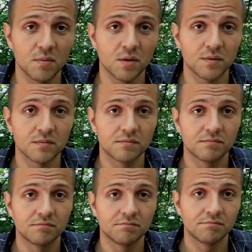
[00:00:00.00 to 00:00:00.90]

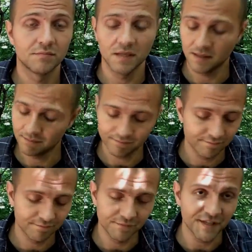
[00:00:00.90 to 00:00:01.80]
mode,
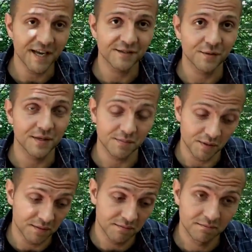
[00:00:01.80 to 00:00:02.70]
the SOS mode.